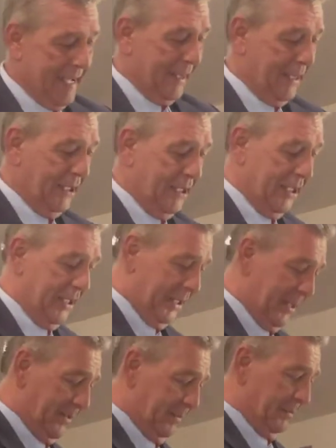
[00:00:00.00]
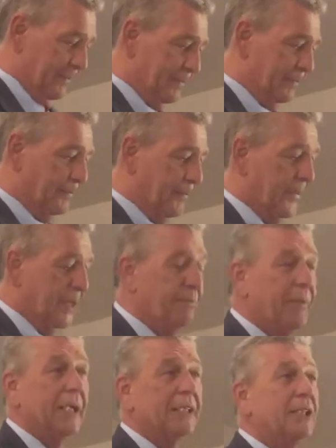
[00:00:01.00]
And this
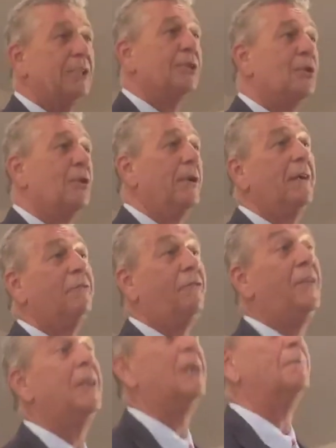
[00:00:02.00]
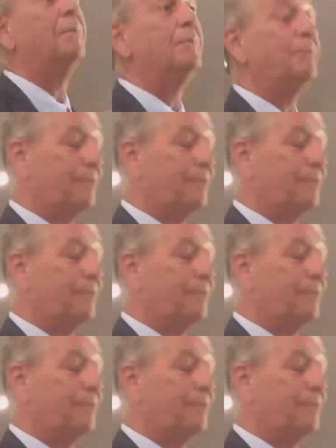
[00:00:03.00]
depicts the story of Philip.